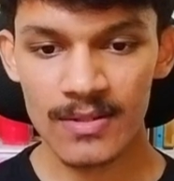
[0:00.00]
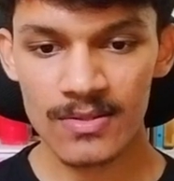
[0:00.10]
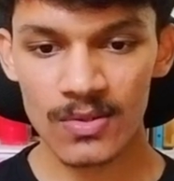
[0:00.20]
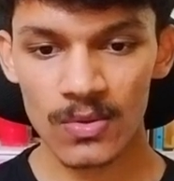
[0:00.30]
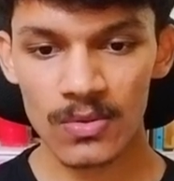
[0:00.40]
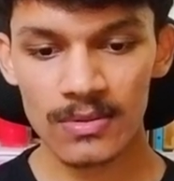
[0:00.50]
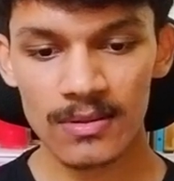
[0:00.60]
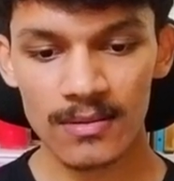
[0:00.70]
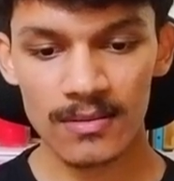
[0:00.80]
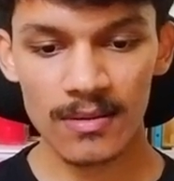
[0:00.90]
So
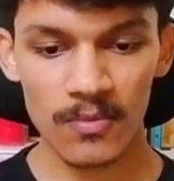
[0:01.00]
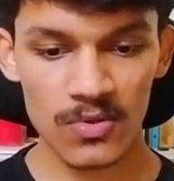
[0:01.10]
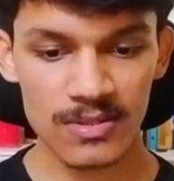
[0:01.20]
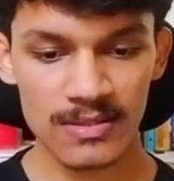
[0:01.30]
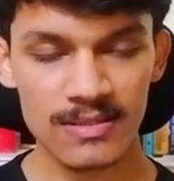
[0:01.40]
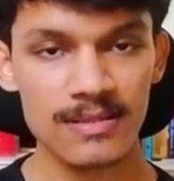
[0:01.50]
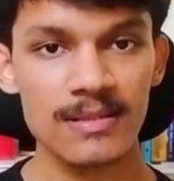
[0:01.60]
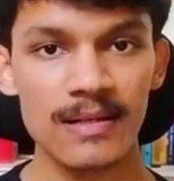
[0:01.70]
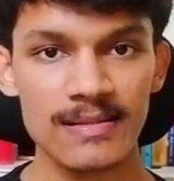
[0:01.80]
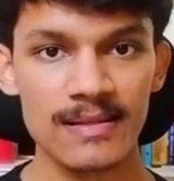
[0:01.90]
the most
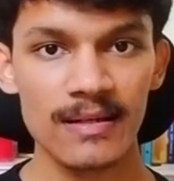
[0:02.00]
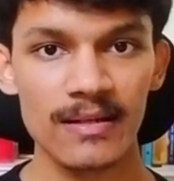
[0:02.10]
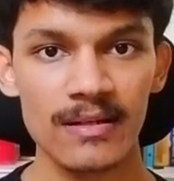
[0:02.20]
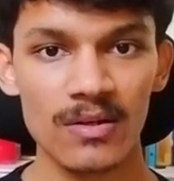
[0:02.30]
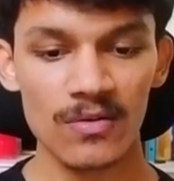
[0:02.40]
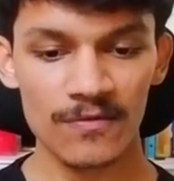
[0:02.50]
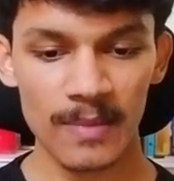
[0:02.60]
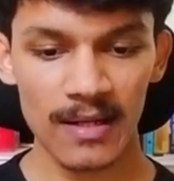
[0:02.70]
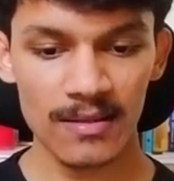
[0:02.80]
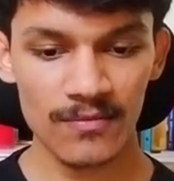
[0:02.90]
recent degree of
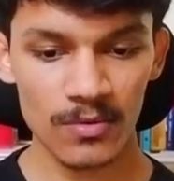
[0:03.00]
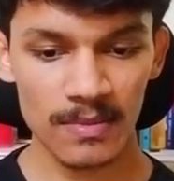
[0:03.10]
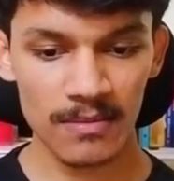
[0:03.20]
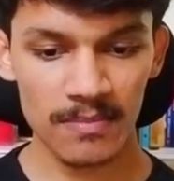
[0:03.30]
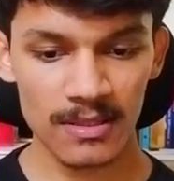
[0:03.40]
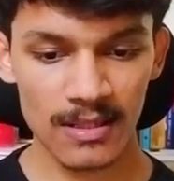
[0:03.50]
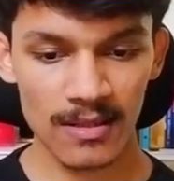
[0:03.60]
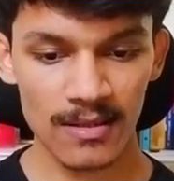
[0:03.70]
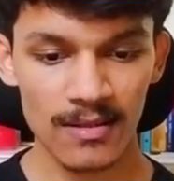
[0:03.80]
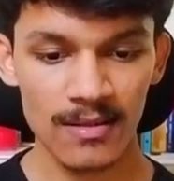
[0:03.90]
mine would be
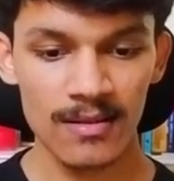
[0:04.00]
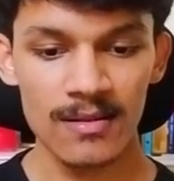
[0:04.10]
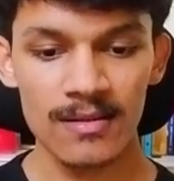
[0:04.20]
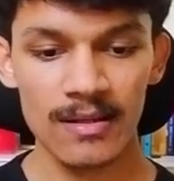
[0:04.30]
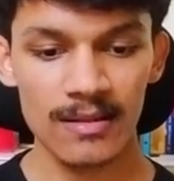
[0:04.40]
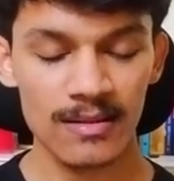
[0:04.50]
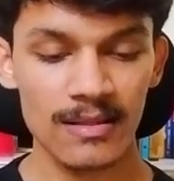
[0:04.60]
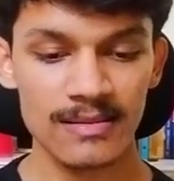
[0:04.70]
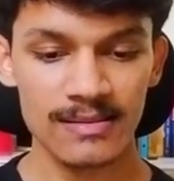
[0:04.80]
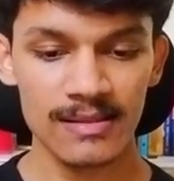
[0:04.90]
BTech in
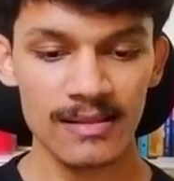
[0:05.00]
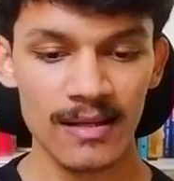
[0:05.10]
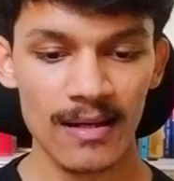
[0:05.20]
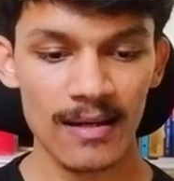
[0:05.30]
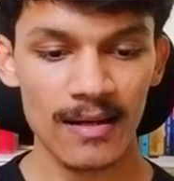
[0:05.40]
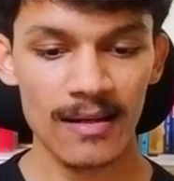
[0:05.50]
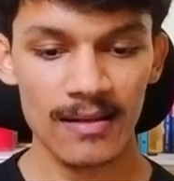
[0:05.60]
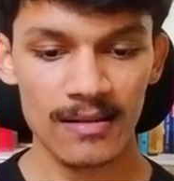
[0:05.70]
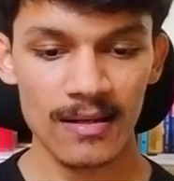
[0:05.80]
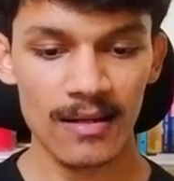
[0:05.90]
EC,
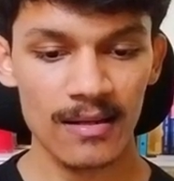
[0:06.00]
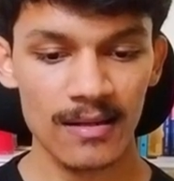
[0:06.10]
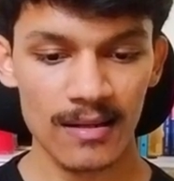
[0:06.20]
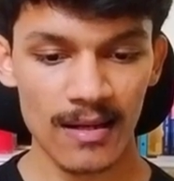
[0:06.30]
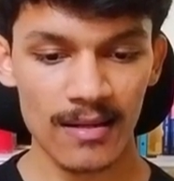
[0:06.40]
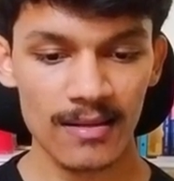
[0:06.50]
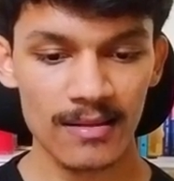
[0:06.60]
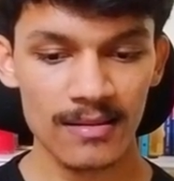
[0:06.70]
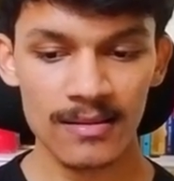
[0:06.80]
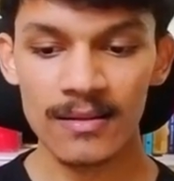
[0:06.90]
and
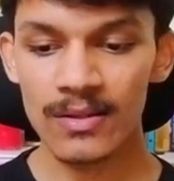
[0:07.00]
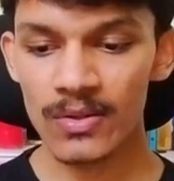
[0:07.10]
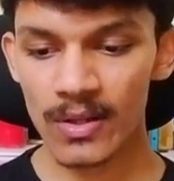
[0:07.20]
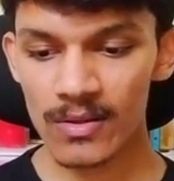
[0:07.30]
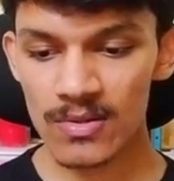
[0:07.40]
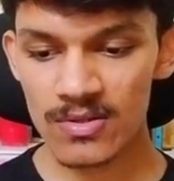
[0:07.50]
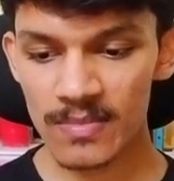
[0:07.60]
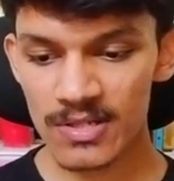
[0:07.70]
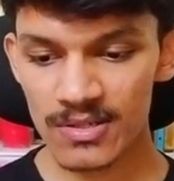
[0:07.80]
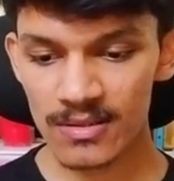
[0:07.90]
you can also
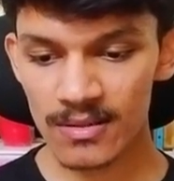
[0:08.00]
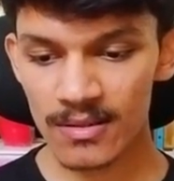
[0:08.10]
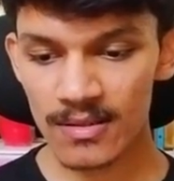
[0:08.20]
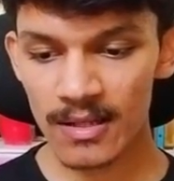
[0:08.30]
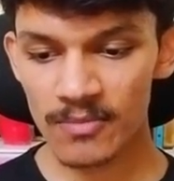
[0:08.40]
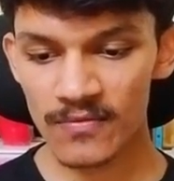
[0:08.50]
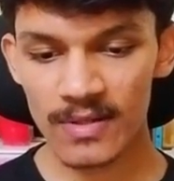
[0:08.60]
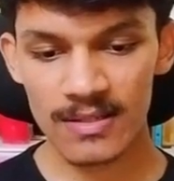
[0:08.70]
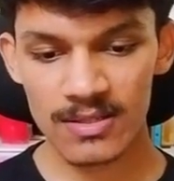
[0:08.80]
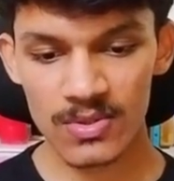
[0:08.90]
mention the name of
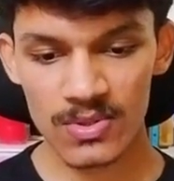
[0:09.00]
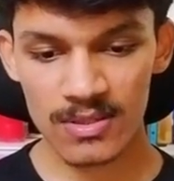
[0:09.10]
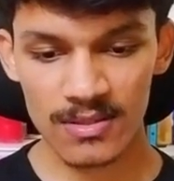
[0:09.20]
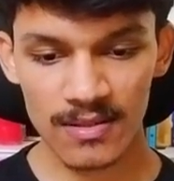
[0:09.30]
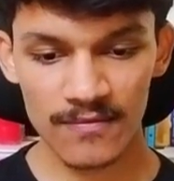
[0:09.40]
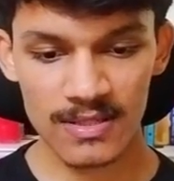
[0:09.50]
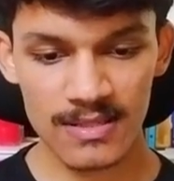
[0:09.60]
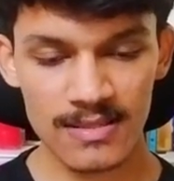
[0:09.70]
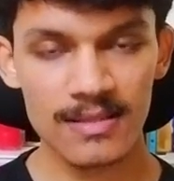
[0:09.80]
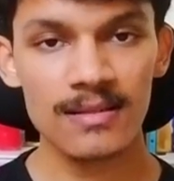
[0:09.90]
the institution, which
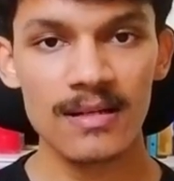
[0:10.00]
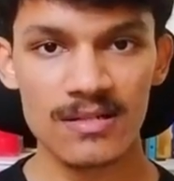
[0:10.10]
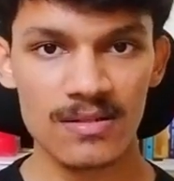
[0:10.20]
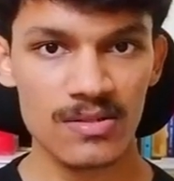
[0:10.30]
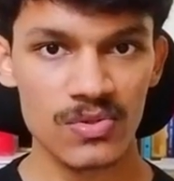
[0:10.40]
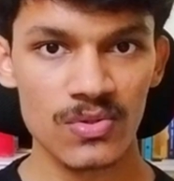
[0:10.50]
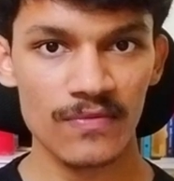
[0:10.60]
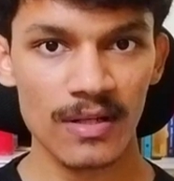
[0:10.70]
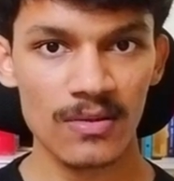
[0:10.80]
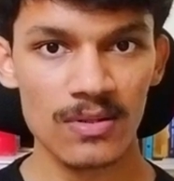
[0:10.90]
is National Institute
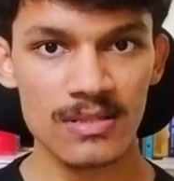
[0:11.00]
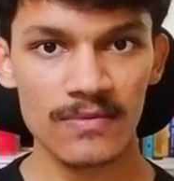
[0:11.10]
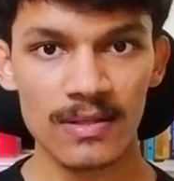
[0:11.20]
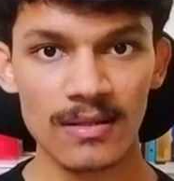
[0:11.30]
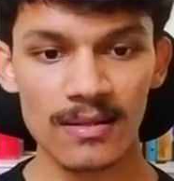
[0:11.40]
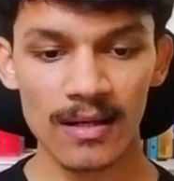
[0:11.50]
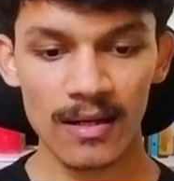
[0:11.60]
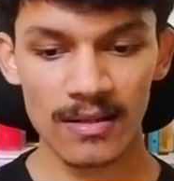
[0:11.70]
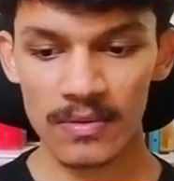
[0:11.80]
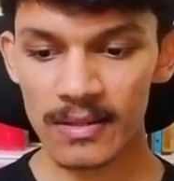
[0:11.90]
of Technology, Warangal,
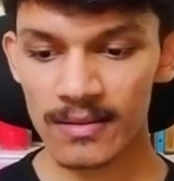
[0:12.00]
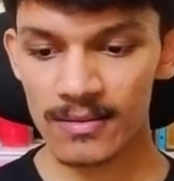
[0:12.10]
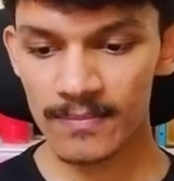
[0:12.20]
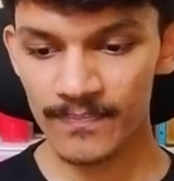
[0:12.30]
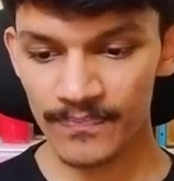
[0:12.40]
NIT Warangal.